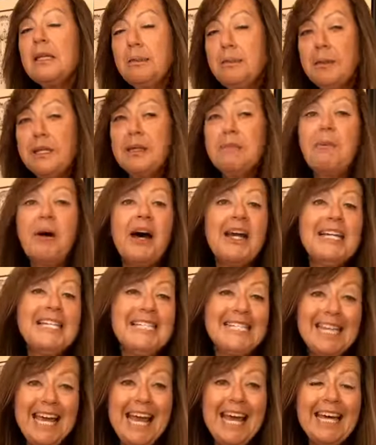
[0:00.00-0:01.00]
But the body
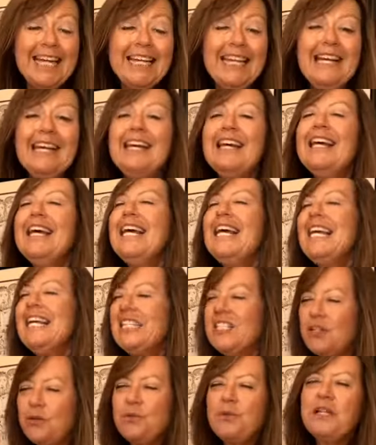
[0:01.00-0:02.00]
scan
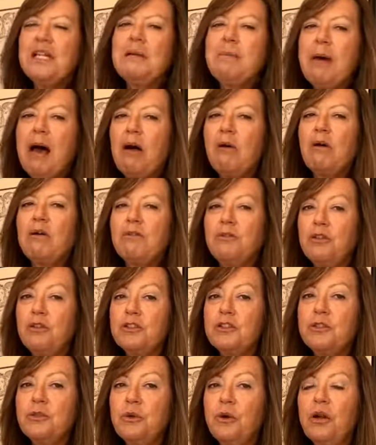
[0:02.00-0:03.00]
is a really powerful
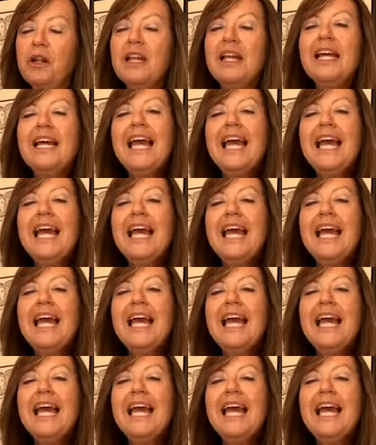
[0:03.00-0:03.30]
tool.